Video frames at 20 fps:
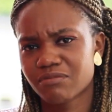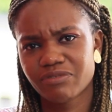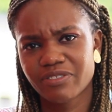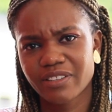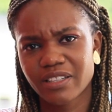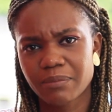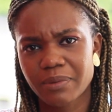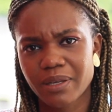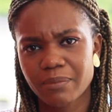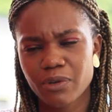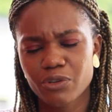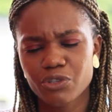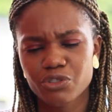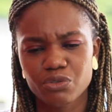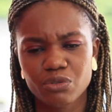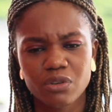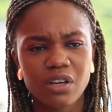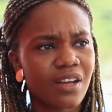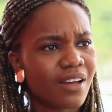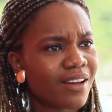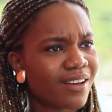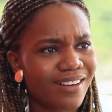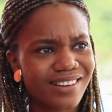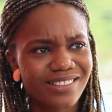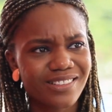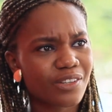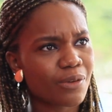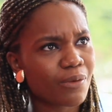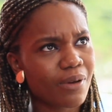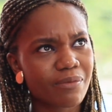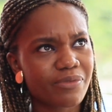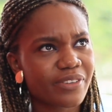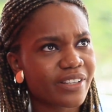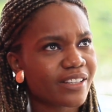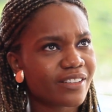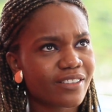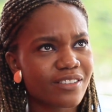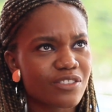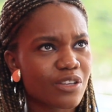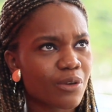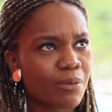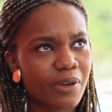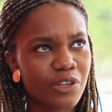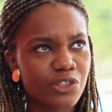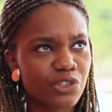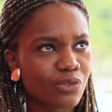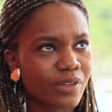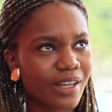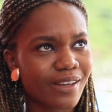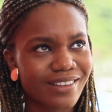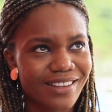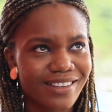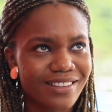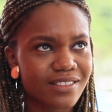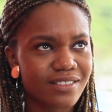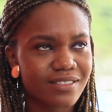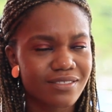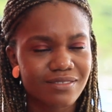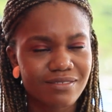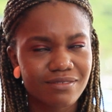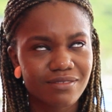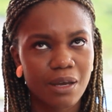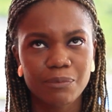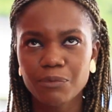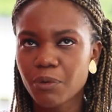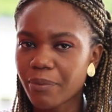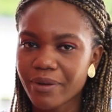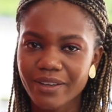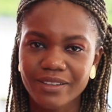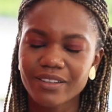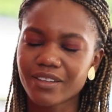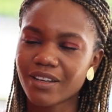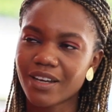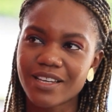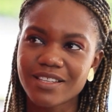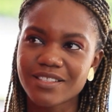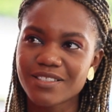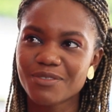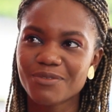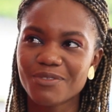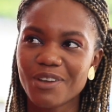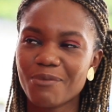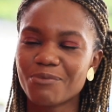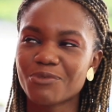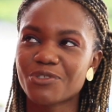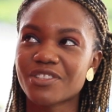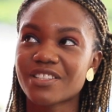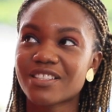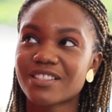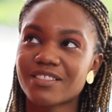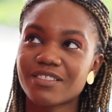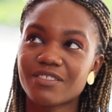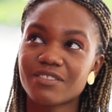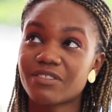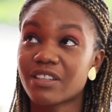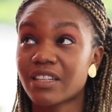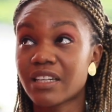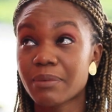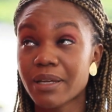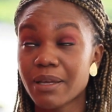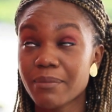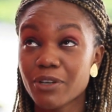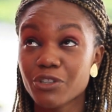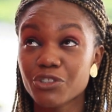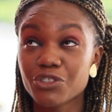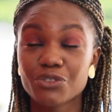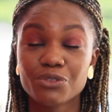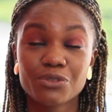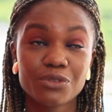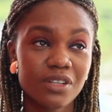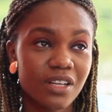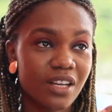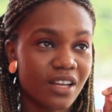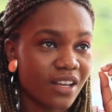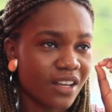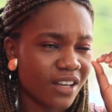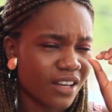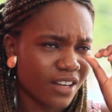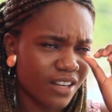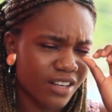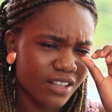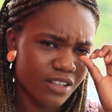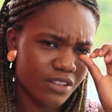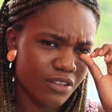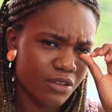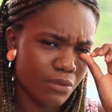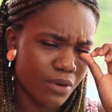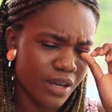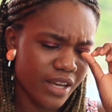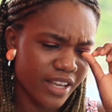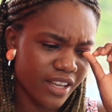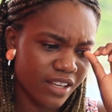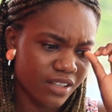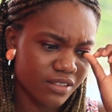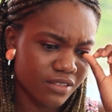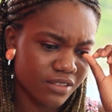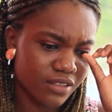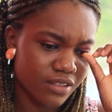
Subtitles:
feeling a bit emotional. I don't know why I'm feeling so emotional nowadays. I'm not pregnant, guys. I'm just feeling a bit emotional. I don't know why.